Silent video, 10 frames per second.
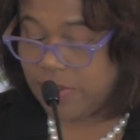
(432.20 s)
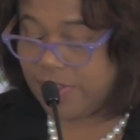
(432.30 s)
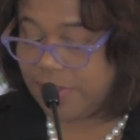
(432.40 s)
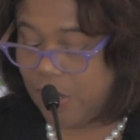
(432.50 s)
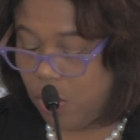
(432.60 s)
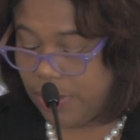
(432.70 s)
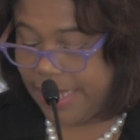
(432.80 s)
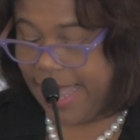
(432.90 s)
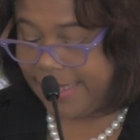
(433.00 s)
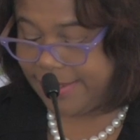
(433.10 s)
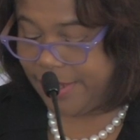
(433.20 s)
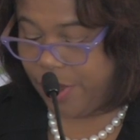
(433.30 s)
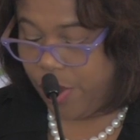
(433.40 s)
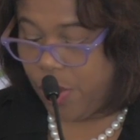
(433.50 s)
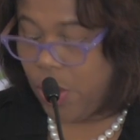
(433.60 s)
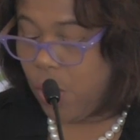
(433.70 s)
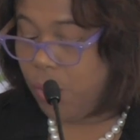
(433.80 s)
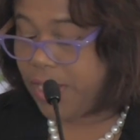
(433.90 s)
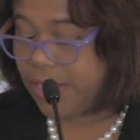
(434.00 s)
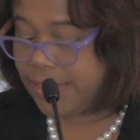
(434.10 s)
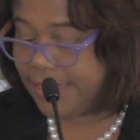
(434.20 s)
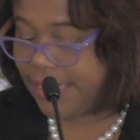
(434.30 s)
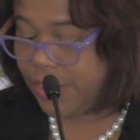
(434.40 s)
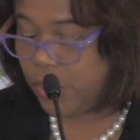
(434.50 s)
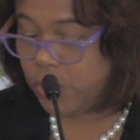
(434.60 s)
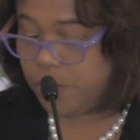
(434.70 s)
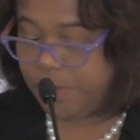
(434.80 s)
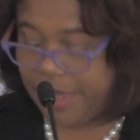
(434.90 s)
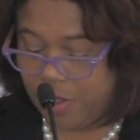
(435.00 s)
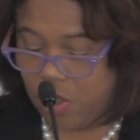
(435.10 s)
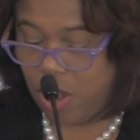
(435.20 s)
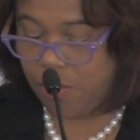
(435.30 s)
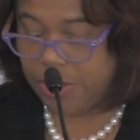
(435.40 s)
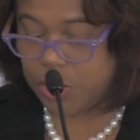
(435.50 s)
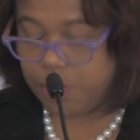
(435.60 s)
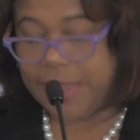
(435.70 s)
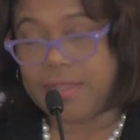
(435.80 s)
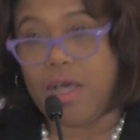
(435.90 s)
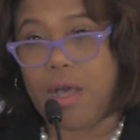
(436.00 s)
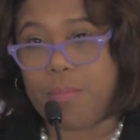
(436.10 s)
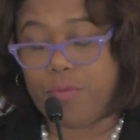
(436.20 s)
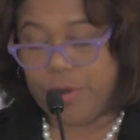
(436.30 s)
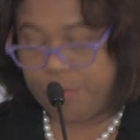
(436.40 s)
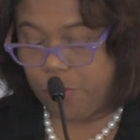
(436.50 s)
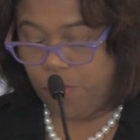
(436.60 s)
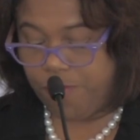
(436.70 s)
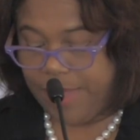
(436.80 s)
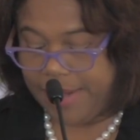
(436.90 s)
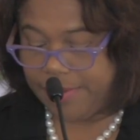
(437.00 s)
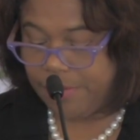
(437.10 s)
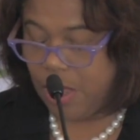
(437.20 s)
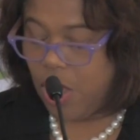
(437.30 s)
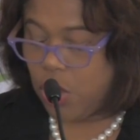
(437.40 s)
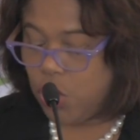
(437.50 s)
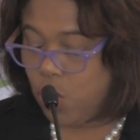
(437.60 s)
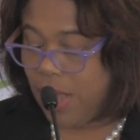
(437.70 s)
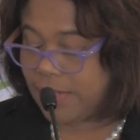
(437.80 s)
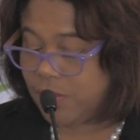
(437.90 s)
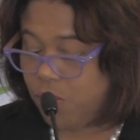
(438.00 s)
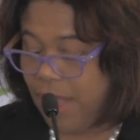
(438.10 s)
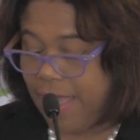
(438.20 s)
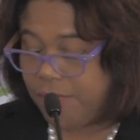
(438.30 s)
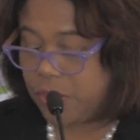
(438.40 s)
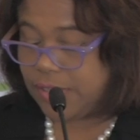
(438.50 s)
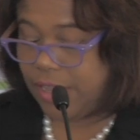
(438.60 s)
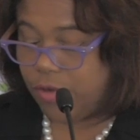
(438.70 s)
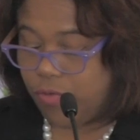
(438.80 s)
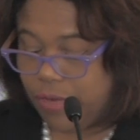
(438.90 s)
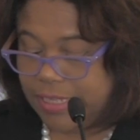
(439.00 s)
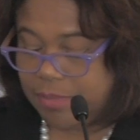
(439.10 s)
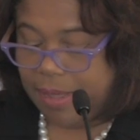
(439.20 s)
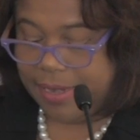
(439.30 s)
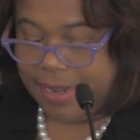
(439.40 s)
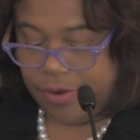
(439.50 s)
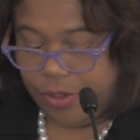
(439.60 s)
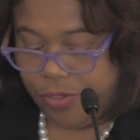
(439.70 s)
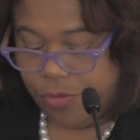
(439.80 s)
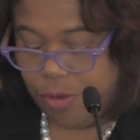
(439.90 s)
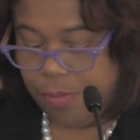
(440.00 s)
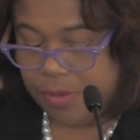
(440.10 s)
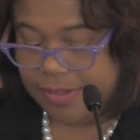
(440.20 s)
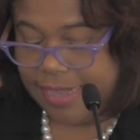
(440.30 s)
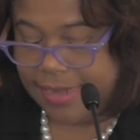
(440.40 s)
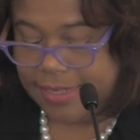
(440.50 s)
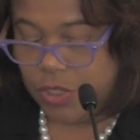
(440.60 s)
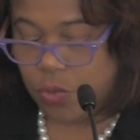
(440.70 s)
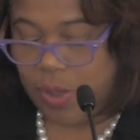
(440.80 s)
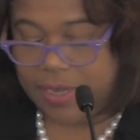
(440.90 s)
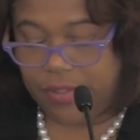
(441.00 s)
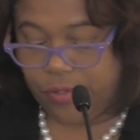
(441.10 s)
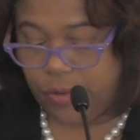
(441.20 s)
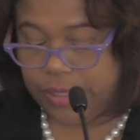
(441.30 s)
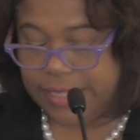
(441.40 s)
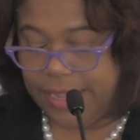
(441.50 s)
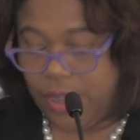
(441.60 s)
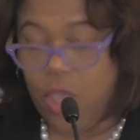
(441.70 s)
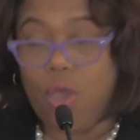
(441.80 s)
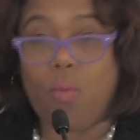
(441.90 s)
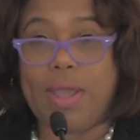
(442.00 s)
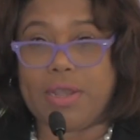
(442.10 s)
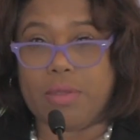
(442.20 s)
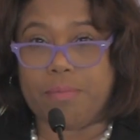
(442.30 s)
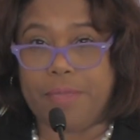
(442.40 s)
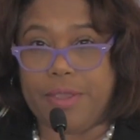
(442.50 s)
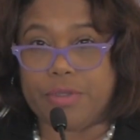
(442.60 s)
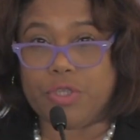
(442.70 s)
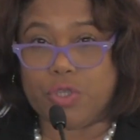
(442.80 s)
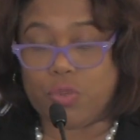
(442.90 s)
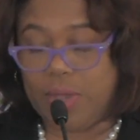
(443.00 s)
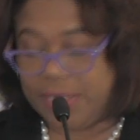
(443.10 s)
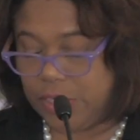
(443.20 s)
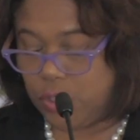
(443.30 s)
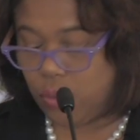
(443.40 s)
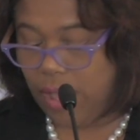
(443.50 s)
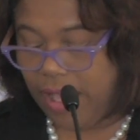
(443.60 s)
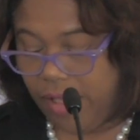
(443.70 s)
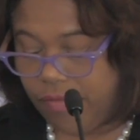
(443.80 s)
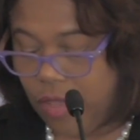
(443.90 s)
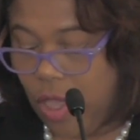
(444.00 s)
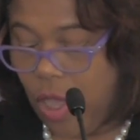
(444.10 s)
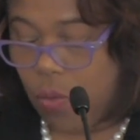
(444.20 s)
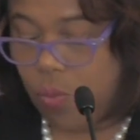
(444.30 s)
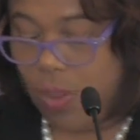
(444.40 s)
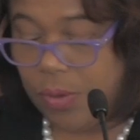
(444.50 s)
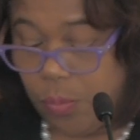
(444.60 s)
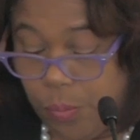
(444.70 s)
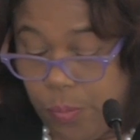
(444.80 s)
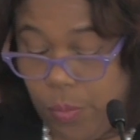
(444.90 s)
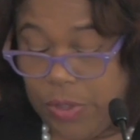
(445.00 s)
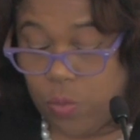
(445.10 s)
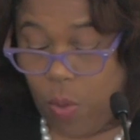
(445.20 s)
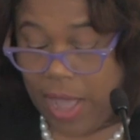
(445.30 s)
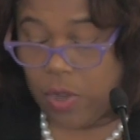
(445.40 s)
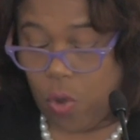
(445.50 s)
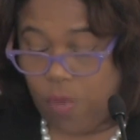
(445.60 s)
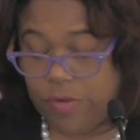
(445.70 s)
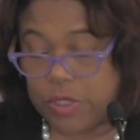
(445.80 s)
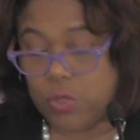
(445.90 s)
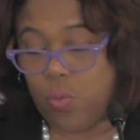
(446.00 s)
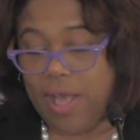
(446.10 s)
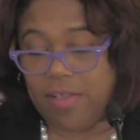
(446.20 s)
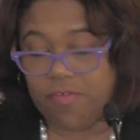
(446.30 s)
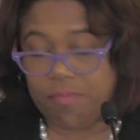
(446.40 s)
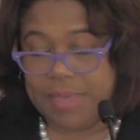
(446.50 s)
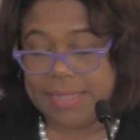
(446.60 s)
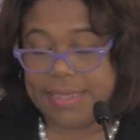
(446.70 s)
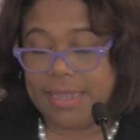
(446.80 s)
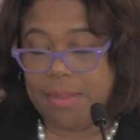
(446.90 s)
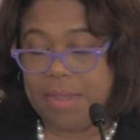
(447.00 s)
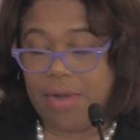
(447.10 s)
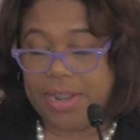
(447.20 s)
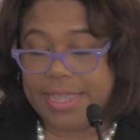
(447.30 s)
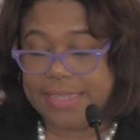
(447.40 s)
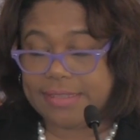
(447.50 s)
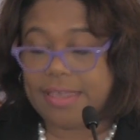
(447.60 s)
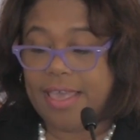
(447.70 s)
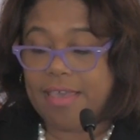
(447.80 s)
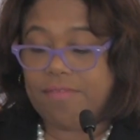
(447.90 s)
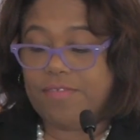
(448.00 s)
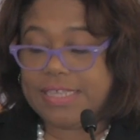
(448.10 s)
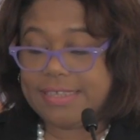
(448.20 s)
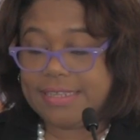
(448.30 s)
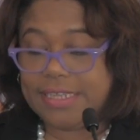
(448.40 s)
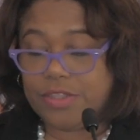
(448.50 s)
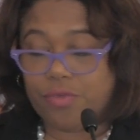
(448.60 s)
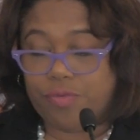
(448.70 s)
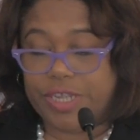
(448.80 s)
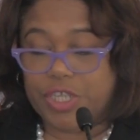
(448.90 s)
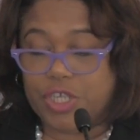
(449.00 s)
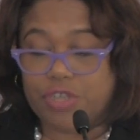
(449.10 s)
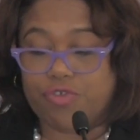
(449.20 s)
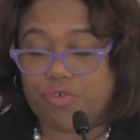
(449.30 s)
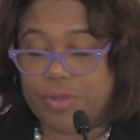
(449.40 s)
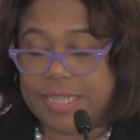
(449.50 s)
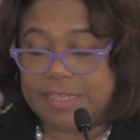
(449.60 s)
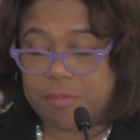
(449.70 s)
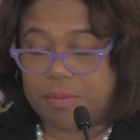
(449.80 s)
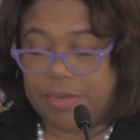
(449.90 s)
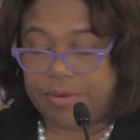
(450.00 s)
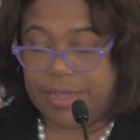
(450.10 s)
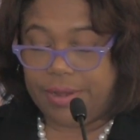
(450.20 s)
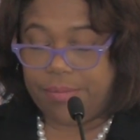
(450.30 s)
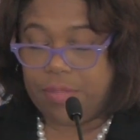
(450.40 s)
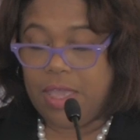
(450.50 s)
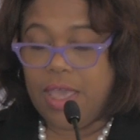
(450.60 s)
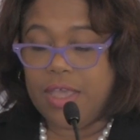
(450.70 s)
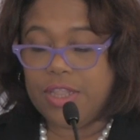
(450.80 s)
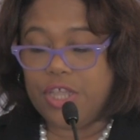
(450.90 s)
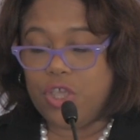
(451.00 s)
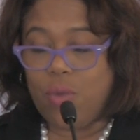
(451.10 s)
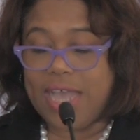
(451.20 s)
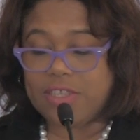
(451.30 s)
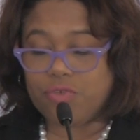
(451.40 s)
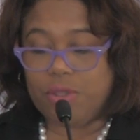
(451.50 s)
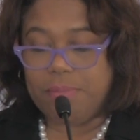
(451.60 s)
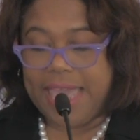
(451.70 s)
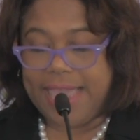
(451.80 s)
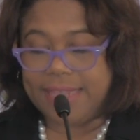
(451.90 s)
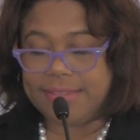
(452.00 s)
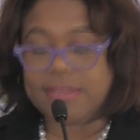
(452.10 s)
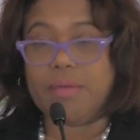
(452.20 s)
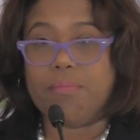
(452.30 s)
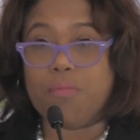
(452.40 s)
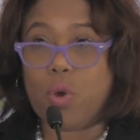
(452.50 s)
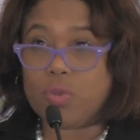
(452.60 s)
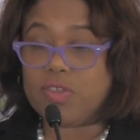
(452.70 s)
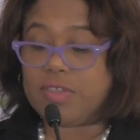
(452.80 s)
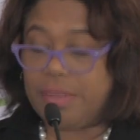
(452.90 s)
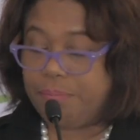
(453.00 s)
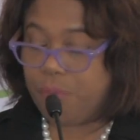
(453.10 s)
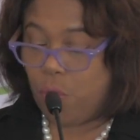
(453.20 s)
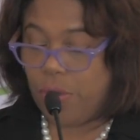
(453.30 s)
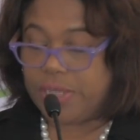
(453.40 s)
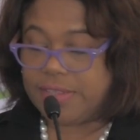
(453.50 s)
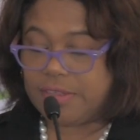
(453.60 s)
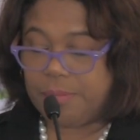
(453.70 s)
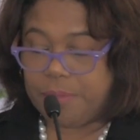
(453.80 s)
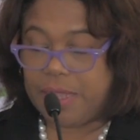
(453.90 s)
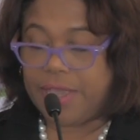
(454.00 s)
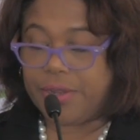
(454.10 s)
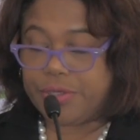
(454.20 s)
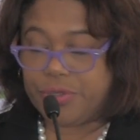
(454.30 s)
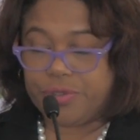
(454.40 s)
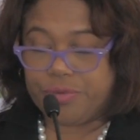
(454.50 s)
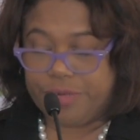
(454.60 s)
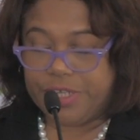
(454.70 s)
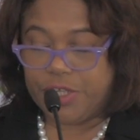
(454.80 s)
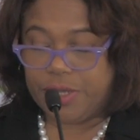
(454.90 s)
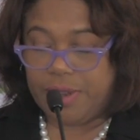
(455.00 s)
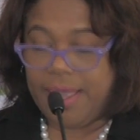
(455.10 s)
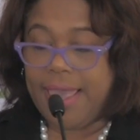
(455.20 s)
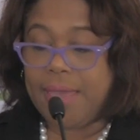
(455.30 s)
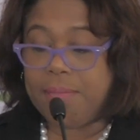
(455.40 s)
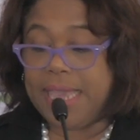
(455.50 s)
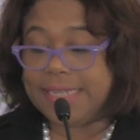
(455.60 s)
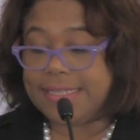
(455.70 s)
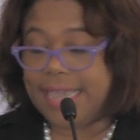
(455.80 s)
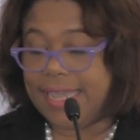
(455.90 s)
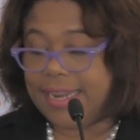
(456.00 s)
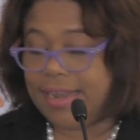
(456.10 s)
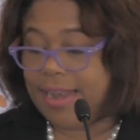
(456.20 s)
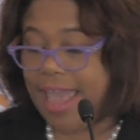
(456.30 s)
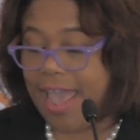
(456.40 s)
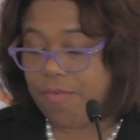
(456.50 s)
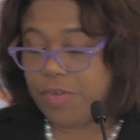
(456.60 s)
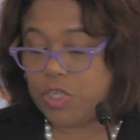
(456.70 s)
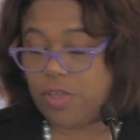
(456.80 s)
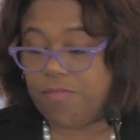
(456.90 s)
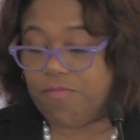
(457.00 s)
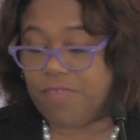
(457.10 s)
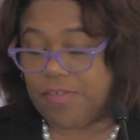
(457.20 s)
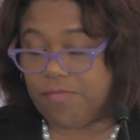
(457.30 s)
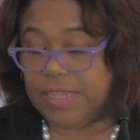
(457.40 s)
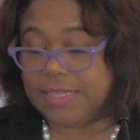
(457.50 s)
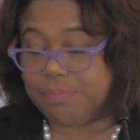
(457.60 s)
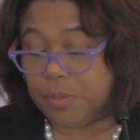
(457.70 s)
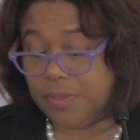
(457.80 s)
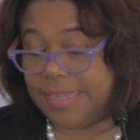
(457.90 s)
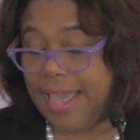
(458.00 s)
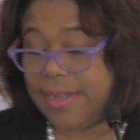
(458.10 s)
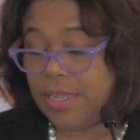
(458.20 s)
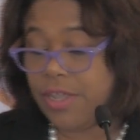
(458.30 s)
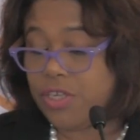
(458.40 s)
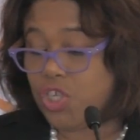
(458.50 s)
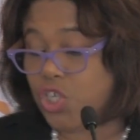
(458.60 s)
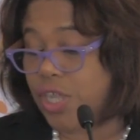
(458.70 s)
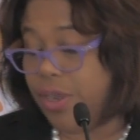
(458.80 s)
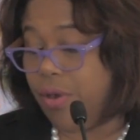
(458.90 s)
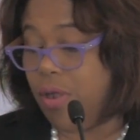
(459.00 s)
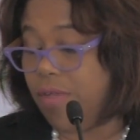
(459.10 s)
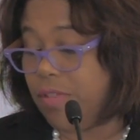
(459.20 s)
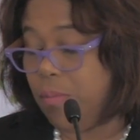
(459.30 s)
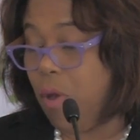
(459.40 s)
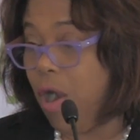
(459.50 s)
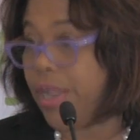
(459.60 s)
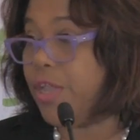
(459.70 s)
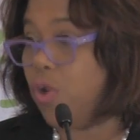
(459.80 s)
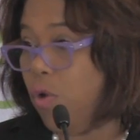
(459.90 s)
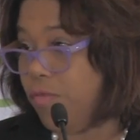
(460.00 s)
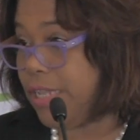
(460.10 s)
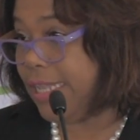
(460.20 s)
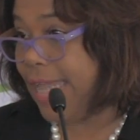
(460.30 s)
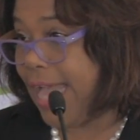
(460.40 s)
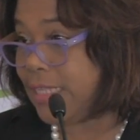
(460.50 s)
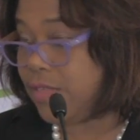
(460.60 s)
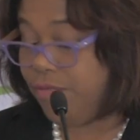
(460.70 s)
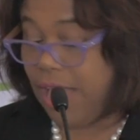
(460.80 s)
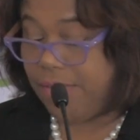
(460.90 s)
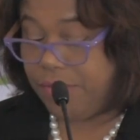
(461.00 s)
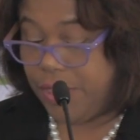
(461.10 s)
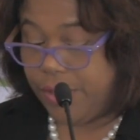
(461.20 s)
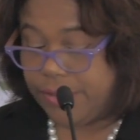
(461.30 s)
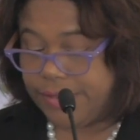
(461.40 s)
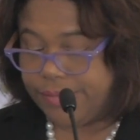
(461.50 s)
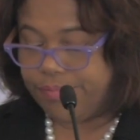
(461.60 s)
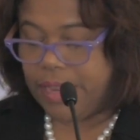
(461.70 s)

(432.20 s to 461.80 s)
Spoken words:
slowed last year, we continue to be encouraged by the upward movement. U.S. arrivals increased by nearly 3% in 2013 when compared to 2012, with well over 12 million Americans visiting the region during this period. The U.S. remains the most important supplier to the region, maintaining an average of 50% share of the market over the last 5 years.